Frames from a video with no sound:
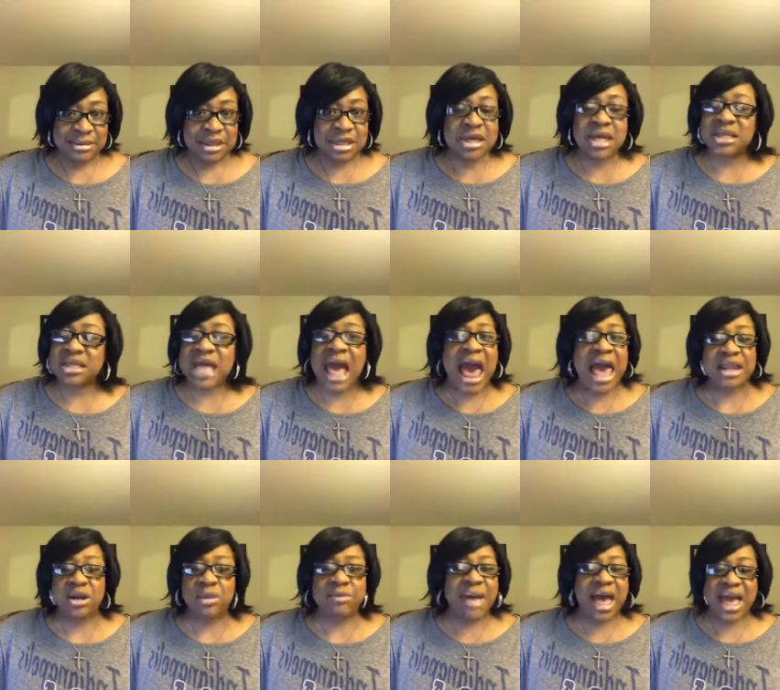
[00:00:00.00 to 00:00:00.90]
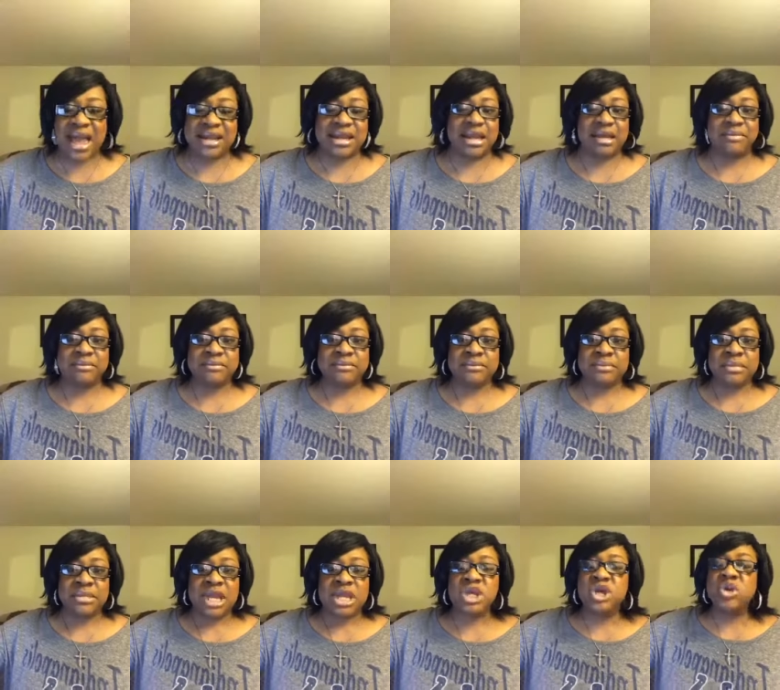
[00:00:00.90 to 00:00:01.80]
Good God Almighty.
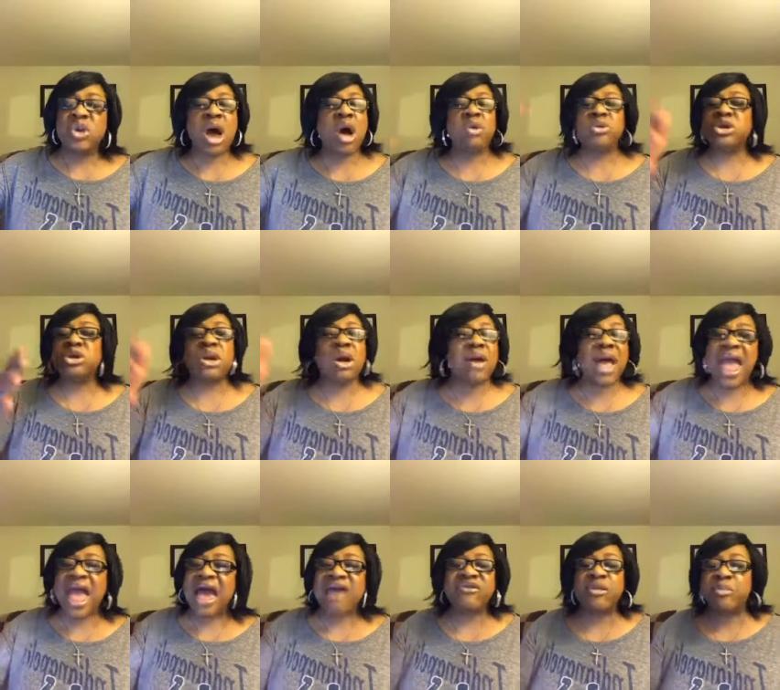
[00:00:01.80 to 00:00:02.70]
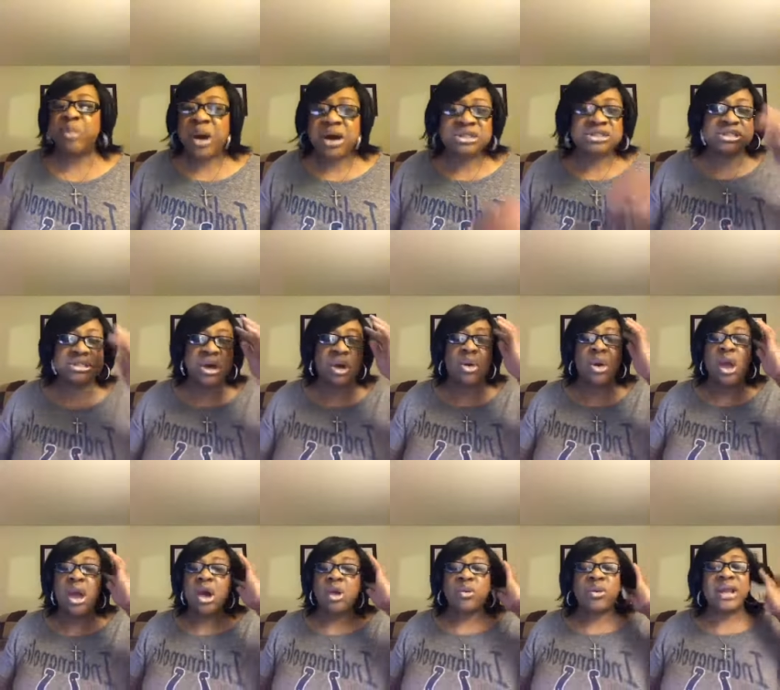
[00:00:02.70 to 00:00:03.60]
You don't have a personal
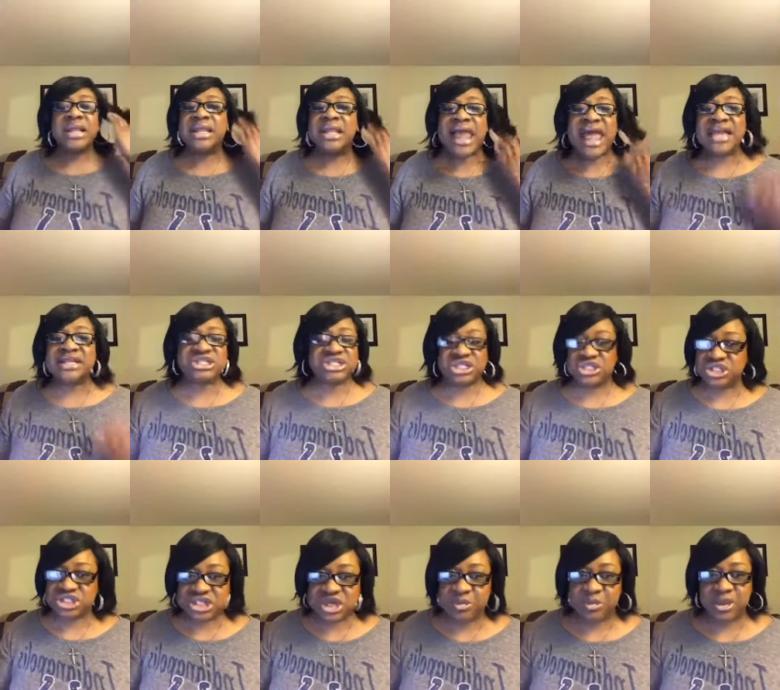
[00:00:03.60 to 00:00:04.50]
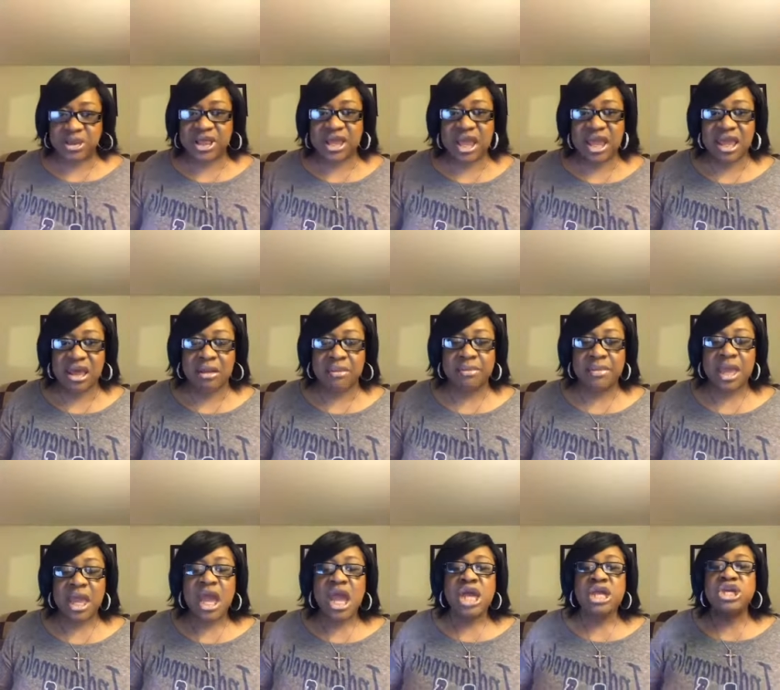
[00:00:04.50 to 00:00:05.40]
relationship with him.
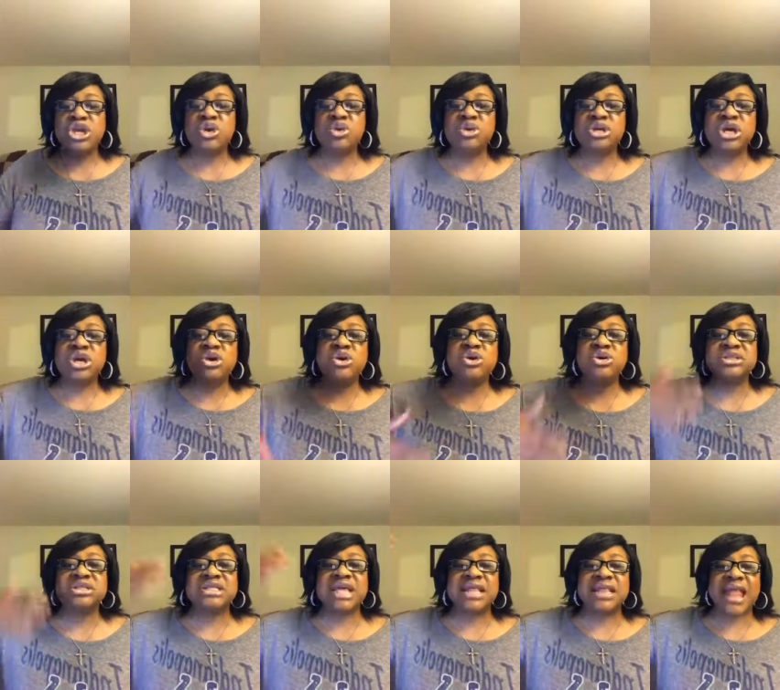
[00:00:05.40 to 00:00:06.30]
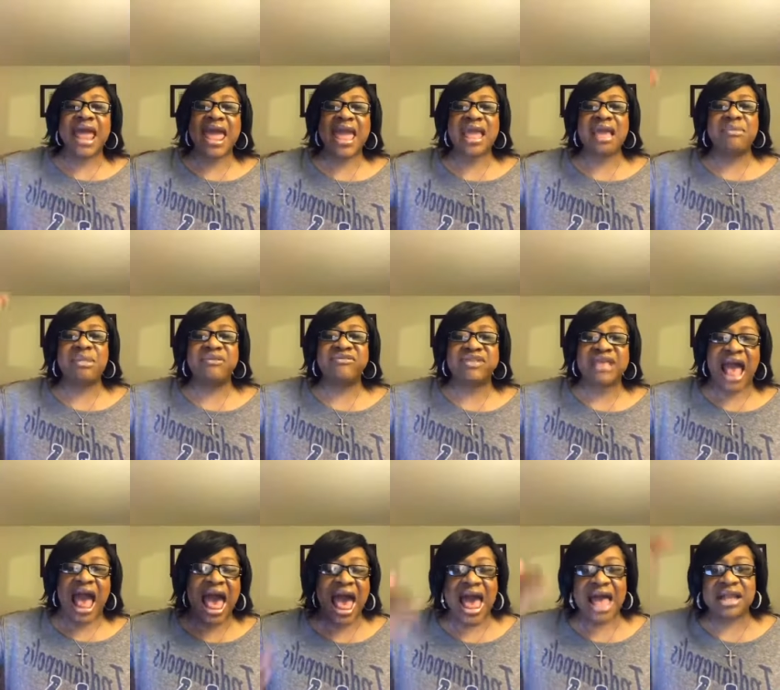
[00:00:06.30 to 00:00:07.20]
You use the name of
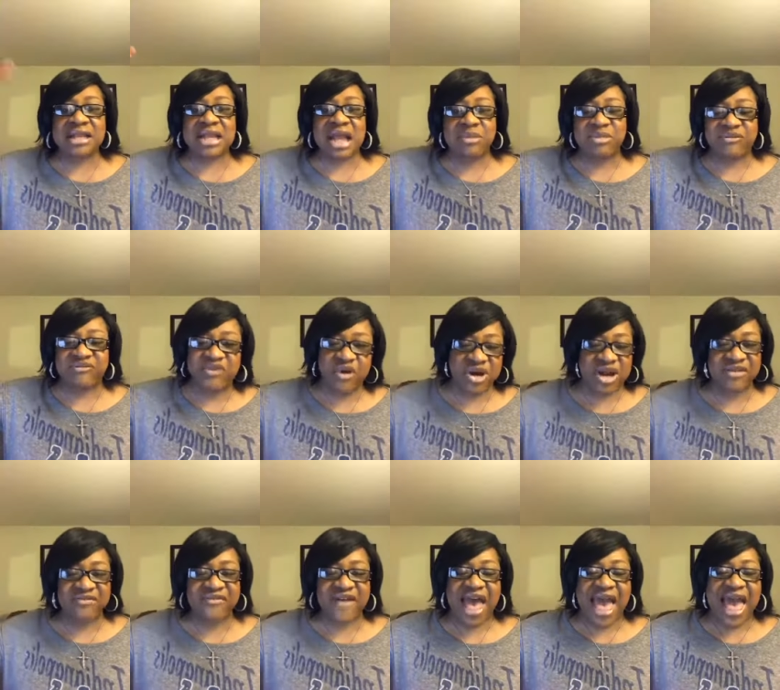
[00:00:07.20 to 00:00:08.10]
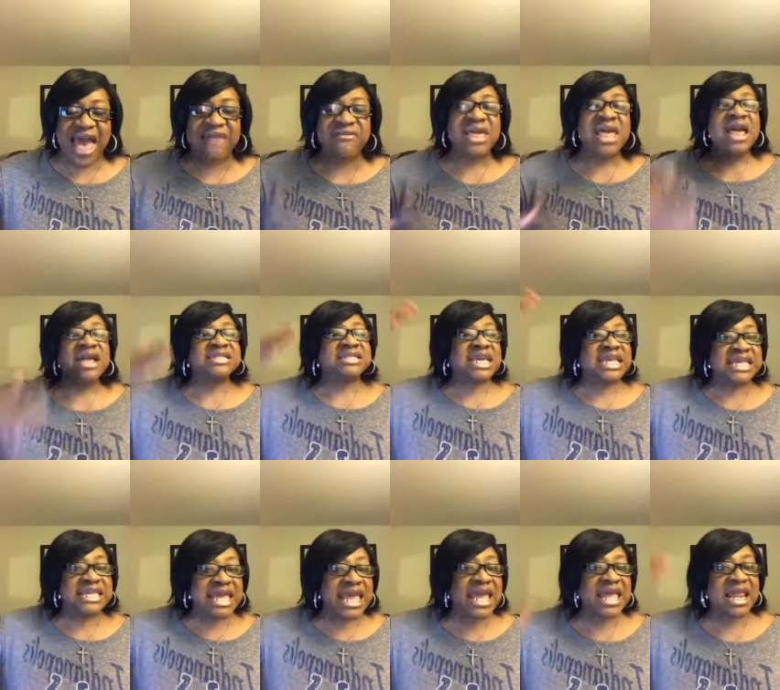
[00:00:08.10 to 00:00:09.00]
God, number 45,
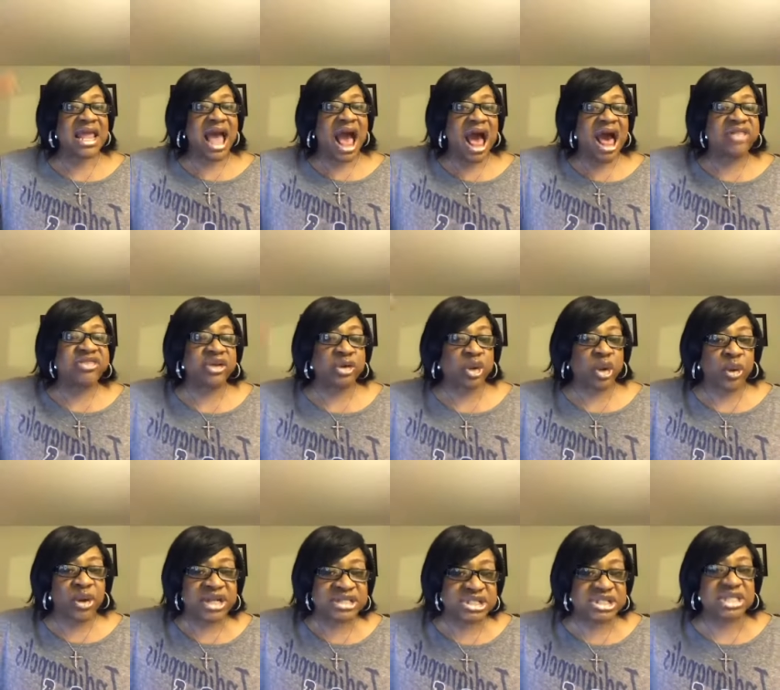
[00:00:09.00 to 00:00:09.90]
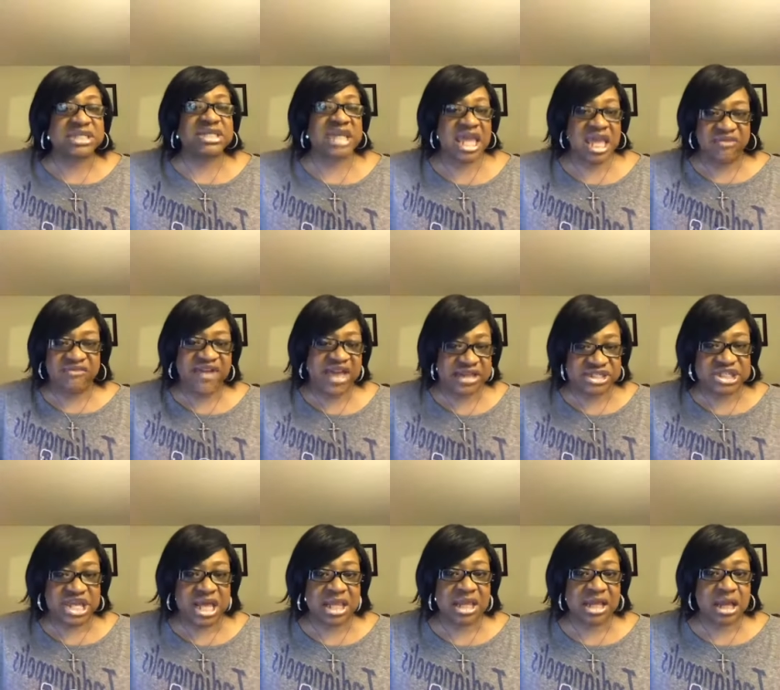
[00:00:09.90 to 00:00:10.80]
to get other Christians,
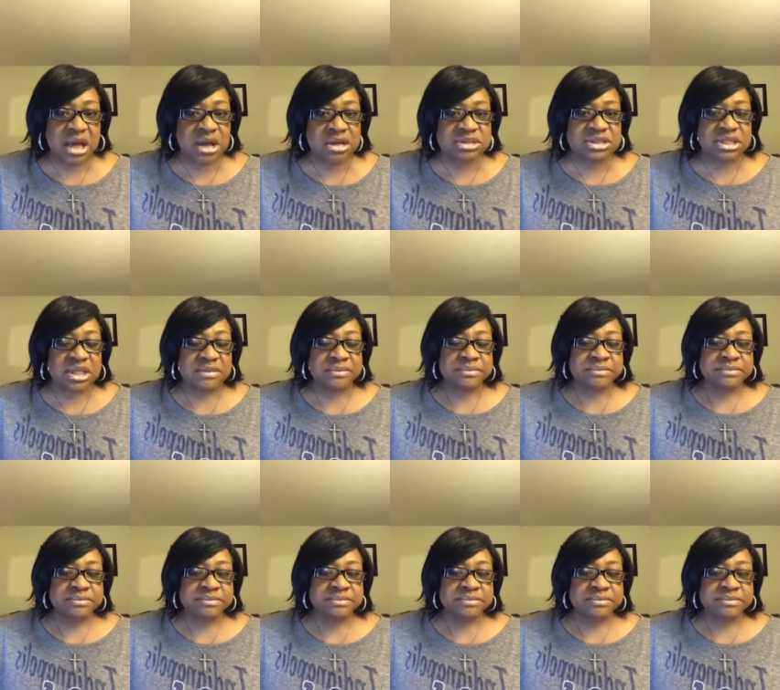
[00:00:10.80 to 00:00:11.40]
evangelicals,